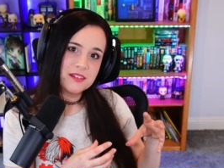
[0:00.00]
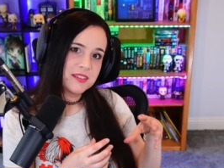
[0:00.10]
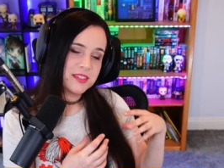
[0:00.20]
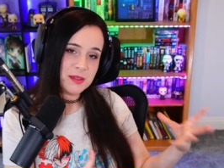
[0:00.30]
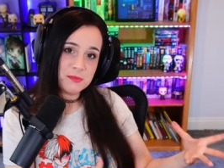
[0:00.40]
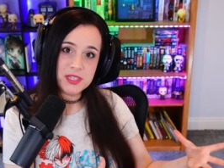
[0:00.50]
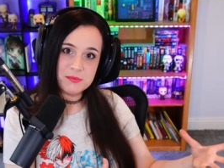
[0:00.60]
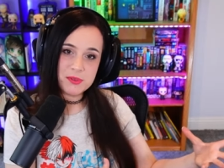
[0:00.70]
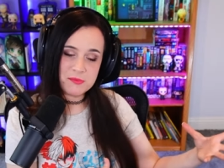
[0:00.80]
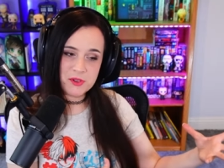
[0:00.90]
seems to
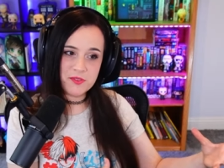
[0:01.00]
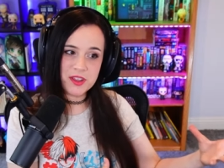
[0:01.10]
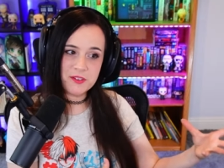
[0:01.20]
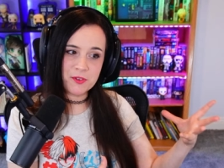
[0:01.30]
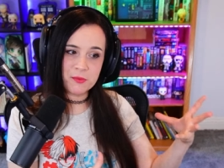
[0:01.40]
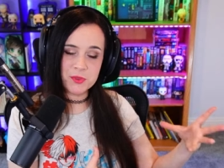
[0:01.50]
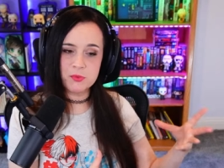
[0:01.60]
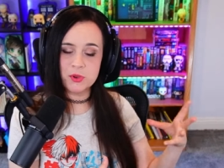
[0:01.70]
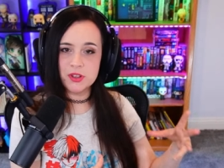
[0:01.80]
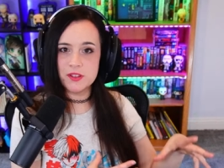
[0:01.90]
be moving from the
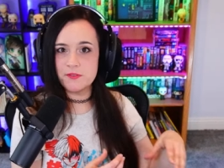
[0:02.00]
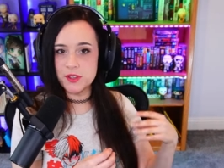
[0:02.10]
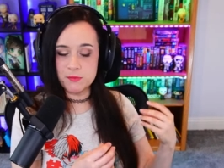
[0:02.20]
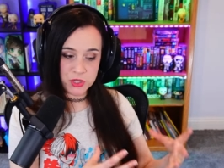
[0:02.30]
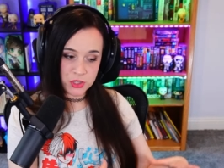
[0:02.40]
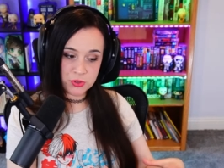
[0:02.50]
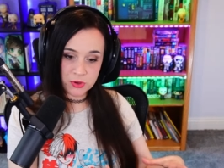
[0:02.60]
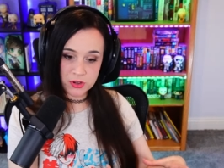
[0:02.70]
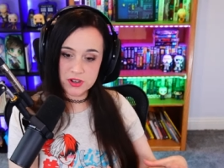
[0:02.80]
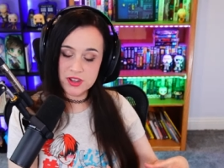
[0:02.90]
role of the
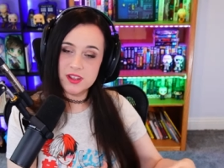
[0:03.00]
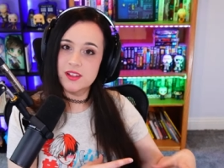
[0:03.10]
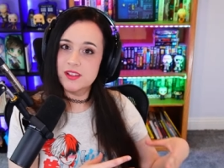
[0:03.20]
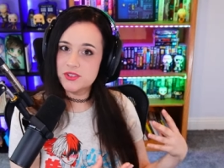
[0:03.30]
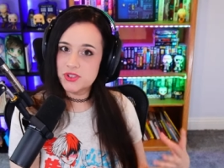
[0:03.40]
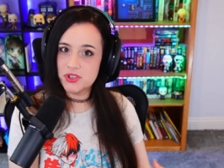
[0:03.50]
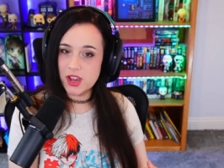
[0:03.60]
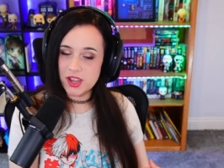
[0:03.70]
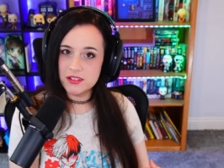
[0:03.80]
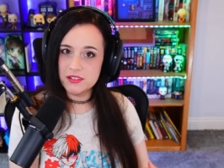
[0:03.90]
mature
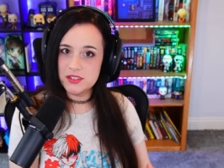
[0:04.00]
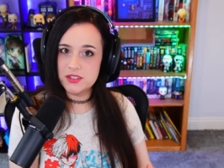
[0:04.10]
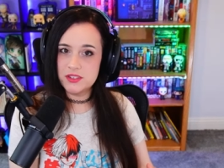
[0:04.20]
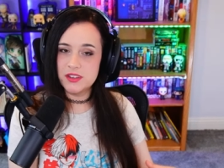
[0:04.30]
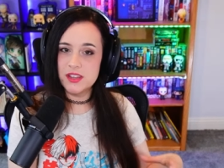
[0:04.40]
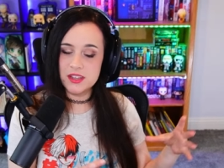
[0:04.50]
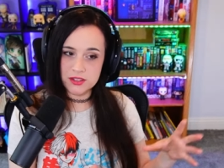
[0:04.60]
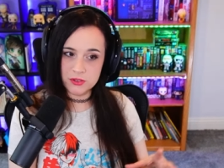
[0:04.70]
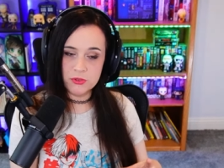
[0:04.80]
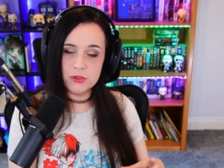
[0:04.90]
child in
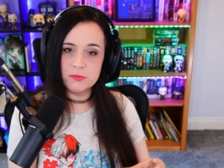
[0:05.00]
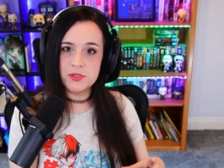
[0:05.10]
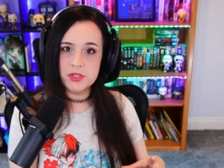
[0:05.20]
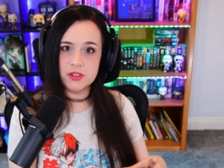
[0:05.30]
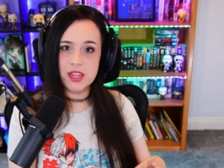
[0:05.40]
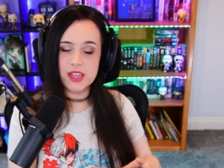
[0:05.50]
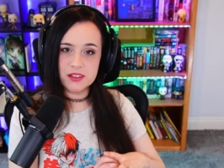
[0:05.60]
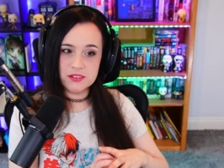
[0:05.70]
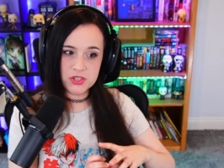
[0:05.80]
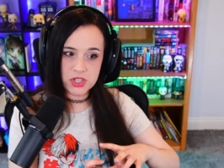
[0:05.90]
the group to
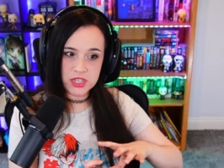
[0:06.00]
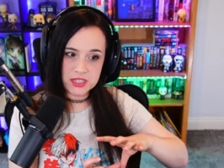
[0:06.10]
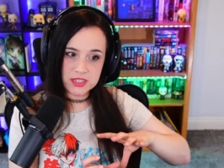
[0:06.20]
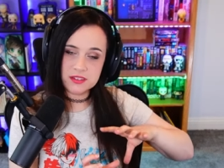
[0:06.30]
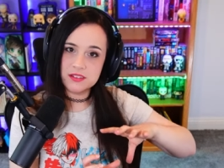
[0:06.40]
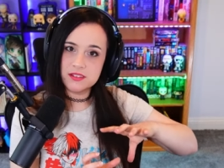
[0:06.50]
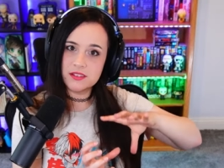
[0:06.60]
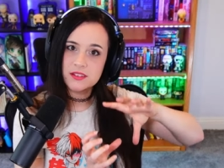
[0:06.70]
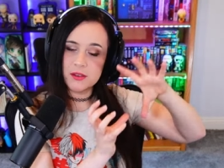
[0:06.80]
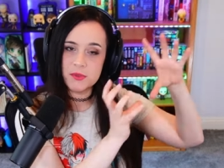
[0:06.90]
like she's
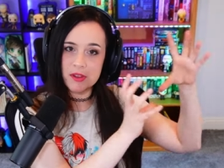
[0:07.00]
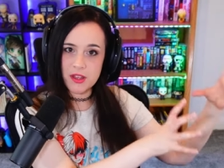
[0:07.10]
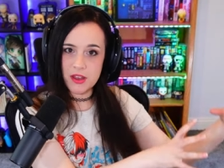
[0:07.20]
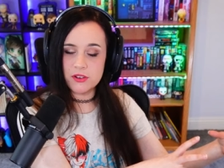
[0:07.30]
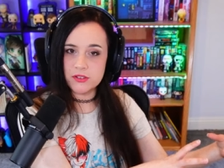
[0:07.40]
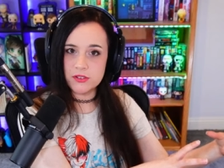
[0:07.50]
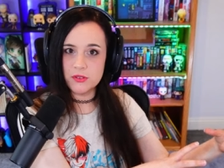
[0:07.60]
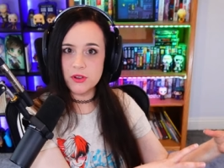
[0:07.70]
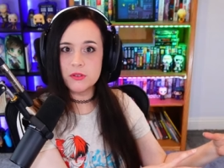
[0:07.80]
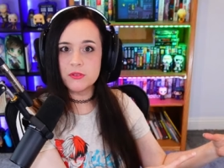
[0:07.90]
coming out on
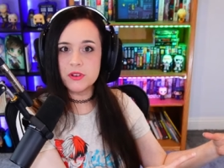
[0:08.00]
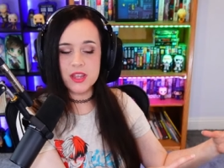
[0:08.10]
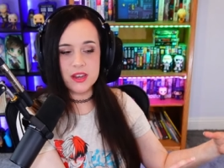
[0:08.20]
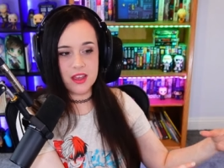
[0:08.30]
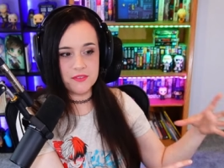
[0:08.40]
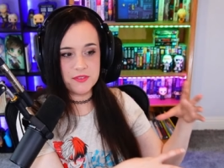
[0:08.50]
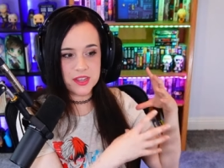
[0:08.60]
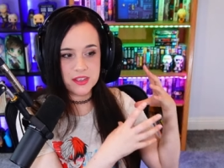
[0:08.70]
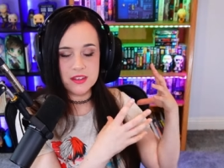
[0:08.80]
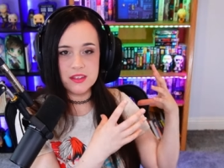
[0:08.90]
her own and
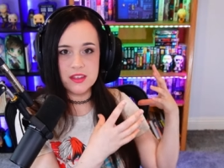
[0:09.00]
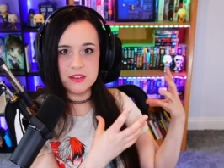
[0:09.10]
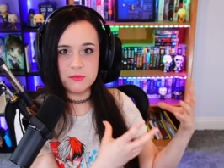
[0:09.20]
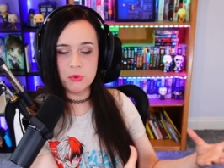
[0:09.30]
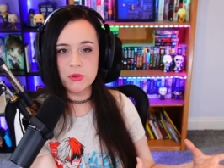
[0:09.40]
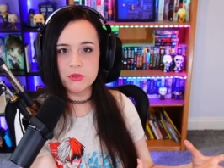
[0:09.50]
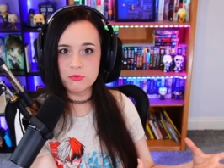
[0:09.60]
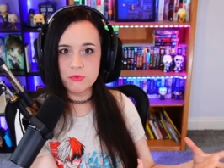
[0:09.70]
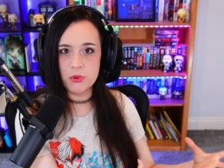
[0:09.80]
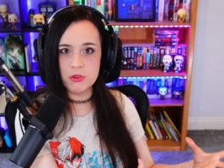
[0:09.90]
having an
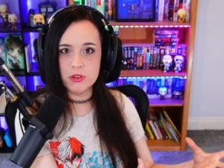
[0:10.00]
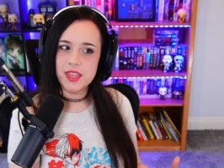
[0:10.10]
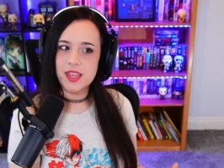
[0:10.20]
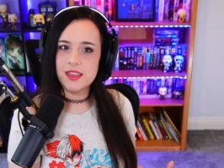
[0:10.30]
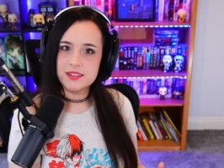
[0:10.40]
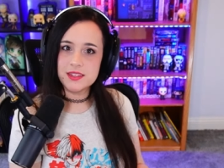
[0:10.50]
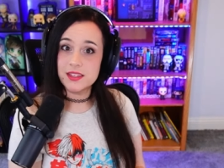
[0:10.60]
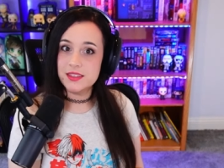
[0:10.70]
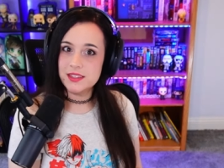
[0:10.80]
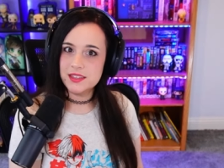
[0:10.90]
important role. And
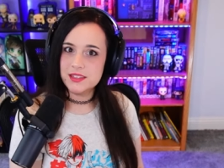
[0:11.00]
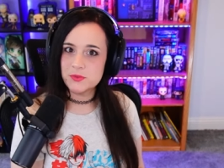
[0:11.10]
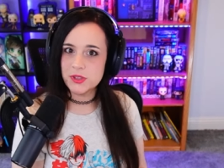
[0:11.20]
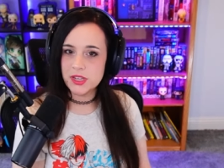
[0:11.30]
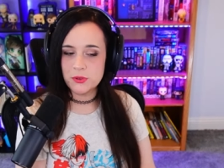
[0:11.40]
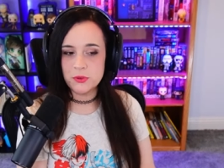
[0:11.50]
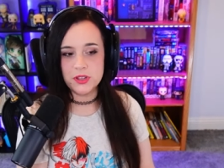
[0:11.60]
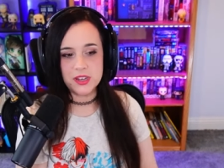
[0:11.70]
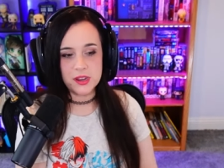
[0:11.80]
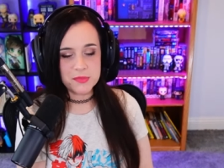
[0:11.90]
I think that's really cool.
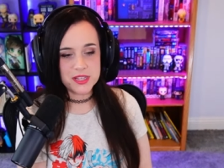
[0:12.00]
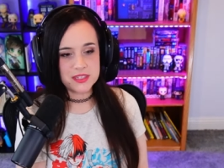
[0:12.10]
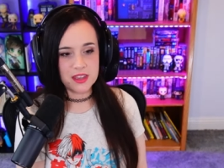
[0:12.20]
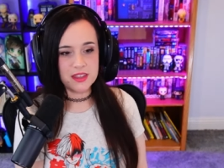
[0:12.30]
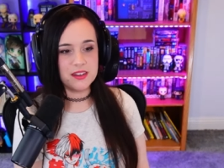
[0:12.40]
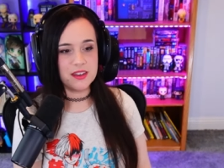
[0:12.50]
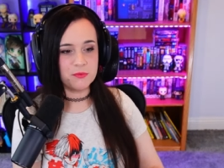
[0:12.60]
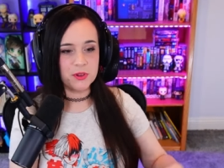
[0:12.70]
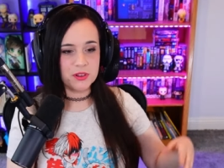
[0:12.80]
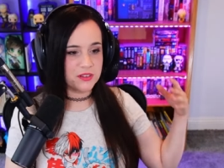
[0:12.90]
And I'm excited, and we're